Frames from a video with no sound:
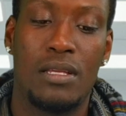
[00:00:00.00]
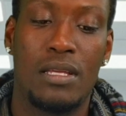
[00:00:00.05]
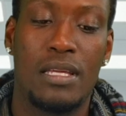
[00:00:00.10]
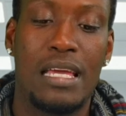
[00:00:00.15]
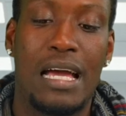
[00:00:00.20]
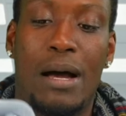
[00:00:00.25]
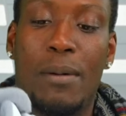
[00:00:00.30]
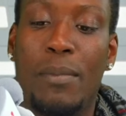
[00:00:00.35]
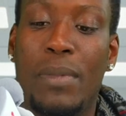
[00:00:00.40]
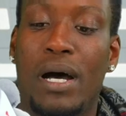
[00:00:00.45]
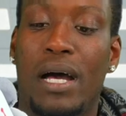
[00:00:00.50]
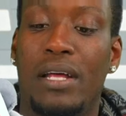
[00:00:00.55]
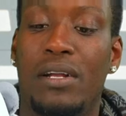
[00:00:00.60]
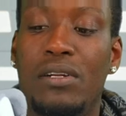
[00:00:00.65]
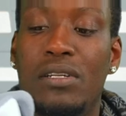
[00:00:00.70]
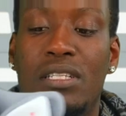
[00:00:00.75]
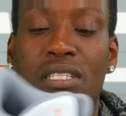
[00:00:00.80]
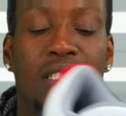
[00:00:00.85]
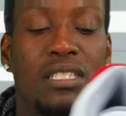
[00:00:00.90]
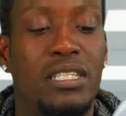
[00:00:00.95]
Got mine
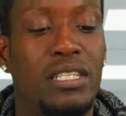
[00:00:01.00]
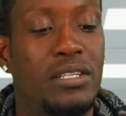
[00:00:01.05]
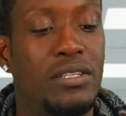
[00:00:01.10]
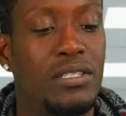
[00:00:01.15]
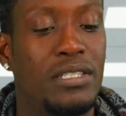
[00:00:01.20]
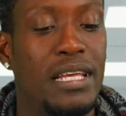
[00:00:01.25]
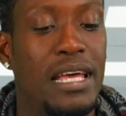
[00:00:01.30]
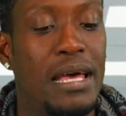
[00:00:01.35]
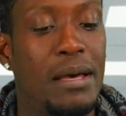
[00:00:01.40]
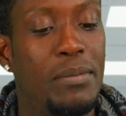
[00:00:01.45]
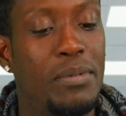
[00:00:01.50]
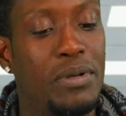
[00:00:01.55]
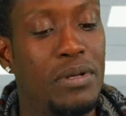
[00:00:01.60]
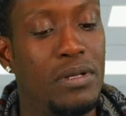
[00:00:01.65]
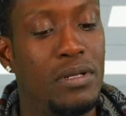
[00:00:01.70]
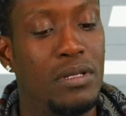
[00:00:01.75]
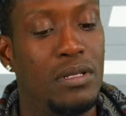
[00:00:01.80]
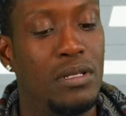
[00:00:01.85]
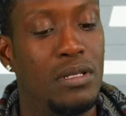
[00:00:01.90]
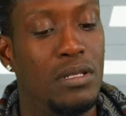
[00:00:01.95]
on the sneakers app.
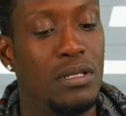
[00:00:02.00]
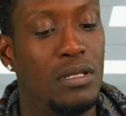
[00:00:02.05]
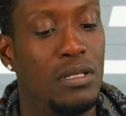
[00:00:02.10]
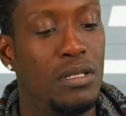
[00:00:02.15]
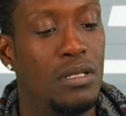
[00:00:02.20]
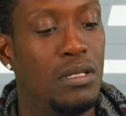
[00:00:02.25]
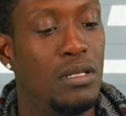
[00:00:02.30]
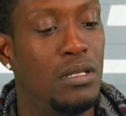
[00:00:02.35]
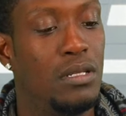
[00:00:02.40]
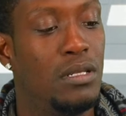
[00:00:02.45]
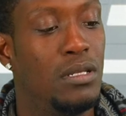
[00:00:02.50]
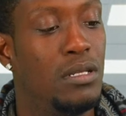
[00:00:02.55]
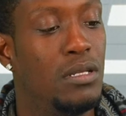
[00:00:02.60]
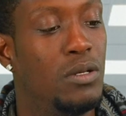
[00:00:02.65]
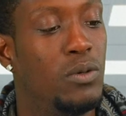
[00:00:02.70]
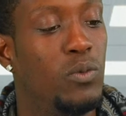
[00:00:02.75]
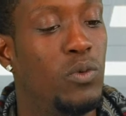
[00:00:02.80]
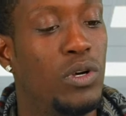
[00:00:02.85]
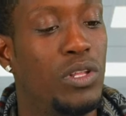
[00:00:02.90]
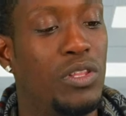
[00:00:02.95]

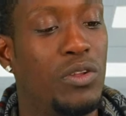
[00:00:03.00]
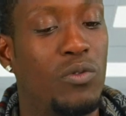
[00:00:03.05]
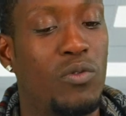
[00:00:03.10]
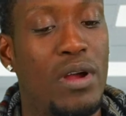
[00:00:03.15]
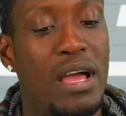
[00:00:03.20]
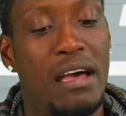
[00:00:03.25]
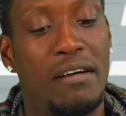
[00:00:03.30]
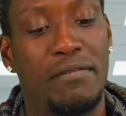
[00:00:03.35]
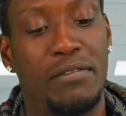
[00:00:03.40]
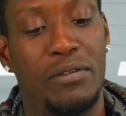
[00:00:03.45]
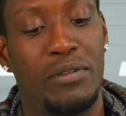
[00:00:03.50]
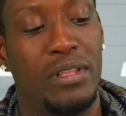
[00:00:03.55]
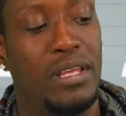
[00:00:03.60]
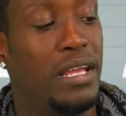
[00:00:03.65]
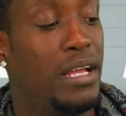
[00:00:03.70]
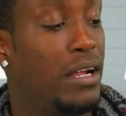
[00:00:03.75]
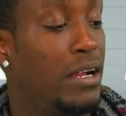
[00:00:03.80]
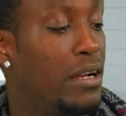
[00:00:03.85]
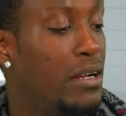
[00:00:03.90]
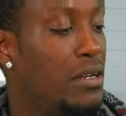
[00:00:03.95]
Won the raffle
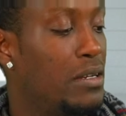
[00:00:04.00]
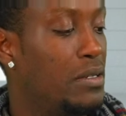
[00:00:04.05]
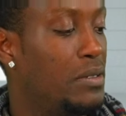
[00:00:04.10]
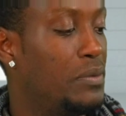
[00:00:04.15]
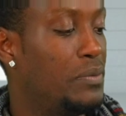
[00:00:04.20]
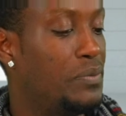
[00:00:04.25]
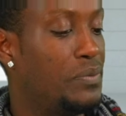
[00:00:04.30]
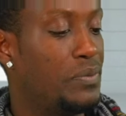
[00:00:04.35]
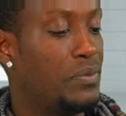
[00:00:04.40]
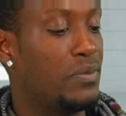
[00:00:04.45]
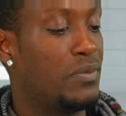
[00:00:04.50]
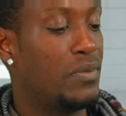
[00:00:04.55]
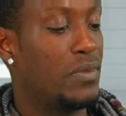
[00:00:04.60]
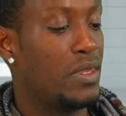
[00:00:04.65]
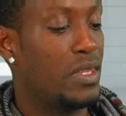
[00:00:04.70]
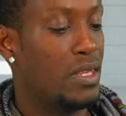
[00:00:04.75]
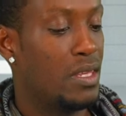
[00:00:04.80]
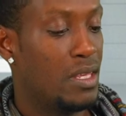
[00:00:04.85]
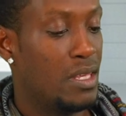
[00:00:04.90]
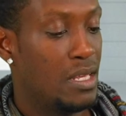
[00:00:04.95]
there.
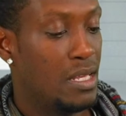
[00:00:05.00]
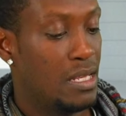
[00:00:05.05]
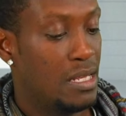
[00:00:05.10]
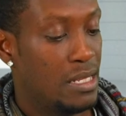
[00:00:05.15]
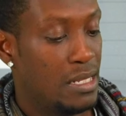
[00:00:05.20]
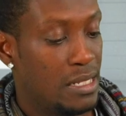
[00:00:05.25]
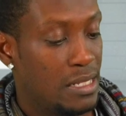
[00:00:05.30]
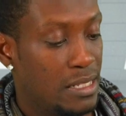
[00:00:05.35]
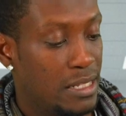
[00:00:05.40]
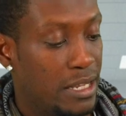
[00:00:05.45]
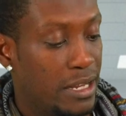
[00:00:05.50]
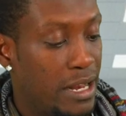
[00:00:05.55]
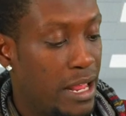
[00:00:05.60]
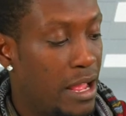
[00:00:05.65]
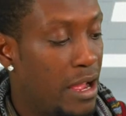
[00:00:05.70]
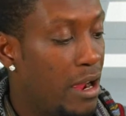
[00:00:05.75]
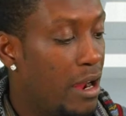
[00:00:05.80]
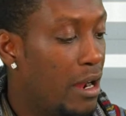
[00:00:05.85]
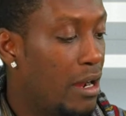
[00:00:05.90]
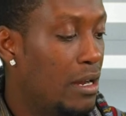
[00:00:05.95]
There they
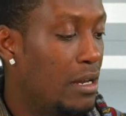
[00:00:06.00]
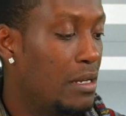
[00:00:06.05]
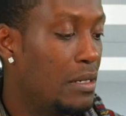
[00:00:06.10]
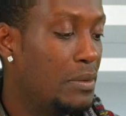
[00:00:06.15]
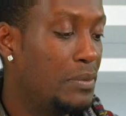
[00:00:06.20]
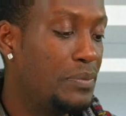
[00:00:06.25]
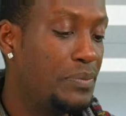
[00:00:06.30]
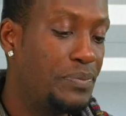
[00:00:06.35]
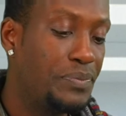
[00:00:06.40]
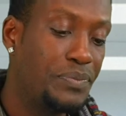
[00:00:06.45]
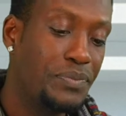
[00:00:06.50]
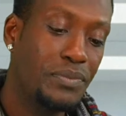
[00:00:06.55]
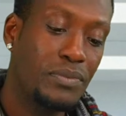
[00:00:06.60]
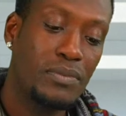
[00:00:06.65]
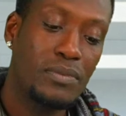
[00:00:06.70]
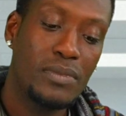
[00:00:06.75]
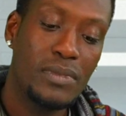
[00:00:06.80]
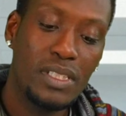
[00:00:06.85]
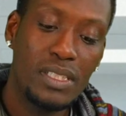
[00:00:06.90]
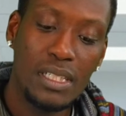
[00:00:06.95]
are.
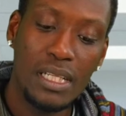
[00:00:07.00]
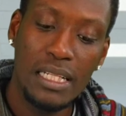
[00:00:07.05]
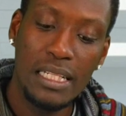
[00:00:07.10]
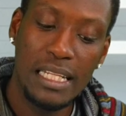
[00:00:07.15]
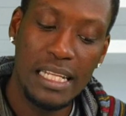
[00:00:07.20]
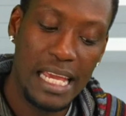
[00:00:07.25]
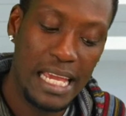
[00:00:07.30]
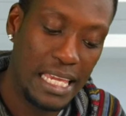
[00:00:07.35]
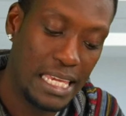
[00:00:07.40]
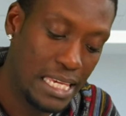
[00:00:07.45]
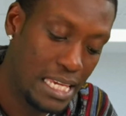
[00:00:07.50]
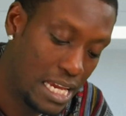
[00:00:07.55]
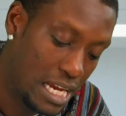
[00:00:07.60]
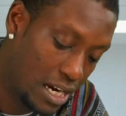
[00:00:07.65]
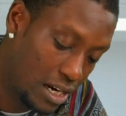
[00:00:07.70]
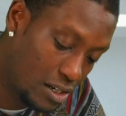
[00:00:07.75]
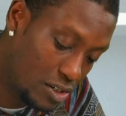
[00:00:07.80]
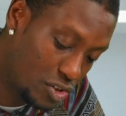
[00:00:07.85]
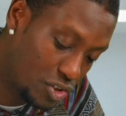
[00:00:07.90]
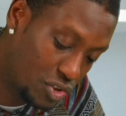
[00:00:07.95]
The Nike
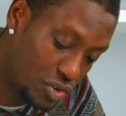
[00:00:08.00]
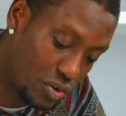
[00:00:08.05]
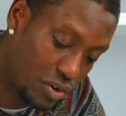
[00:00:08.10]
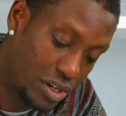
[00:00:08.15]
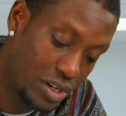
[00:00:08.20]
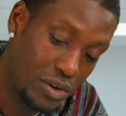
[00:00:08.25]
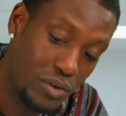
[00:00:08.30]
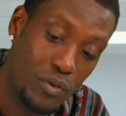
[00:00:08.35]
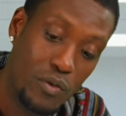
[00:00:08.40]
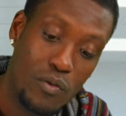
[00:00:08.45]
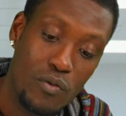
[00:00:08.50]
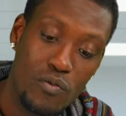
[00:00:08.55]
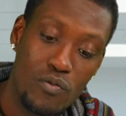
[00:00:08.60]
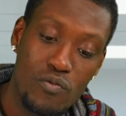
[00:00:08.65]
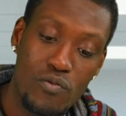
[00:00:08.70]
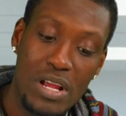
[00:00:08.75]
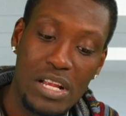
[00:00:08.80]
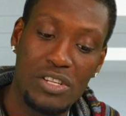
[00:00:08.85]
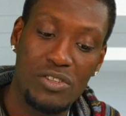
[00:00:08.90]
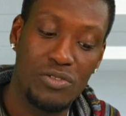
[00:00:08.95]
Air Jordan
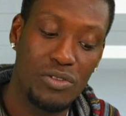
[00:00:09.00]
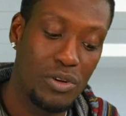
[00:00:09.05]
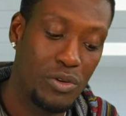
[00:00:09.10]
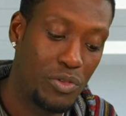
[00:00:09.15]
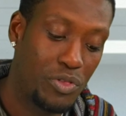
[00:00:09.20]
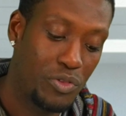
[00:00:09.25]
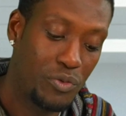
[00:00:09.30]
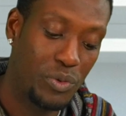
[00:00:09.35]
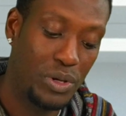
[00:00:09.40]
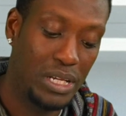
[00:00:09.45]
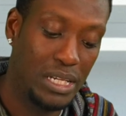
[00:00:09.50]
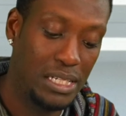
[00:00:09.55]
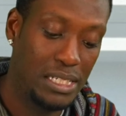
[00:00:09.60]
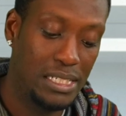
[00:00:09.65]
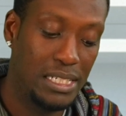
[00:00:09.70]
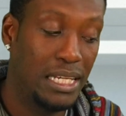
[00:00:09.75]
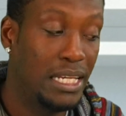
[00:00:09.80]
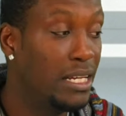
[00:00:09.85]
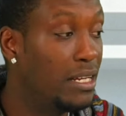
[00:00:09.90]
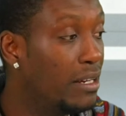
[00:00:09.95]
Retro 3
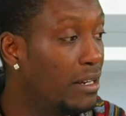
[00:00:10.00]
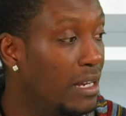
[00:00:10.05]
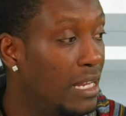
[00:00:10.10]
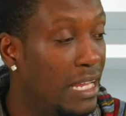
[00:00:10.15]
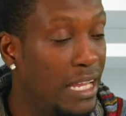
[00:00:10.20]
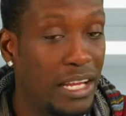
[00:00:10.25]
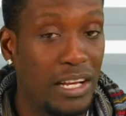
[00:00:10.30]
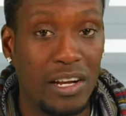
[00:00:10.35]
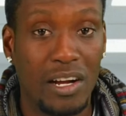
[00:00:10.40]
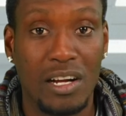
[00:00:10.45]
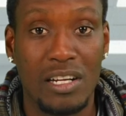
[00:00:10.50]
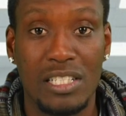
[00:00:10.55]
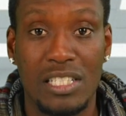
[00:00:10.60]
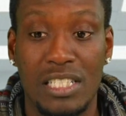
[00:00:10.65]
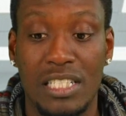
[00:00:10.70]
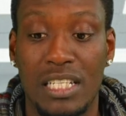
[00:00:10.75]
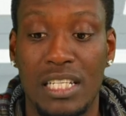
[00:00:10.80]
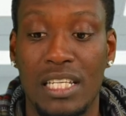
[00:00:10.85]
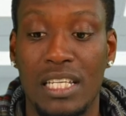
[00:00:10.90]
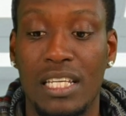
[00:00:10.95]
Tinker
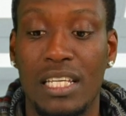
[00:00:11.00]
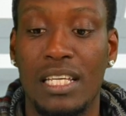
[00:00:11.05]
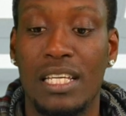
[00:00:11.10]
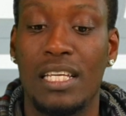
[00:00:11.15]
NRG.